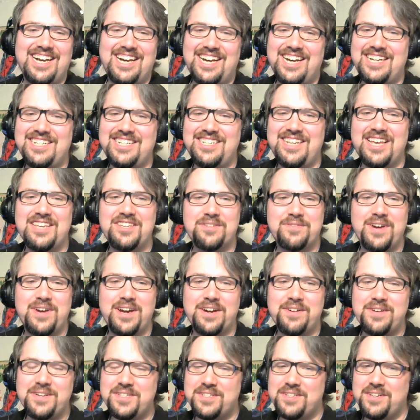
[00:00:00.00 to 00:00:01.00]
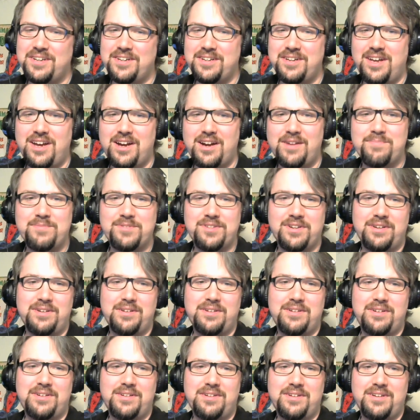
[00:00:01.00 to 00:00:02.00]
uh, Dennis Gregory is. Uh, I'm sorry.
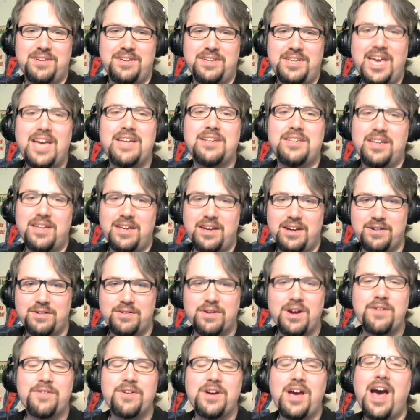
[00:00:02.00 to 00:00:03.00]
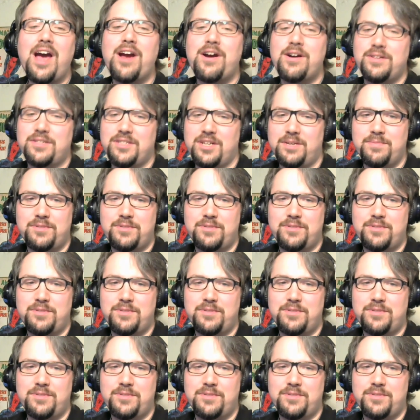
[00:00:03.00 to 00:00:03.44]
Yeah, uh, Gregory Irons.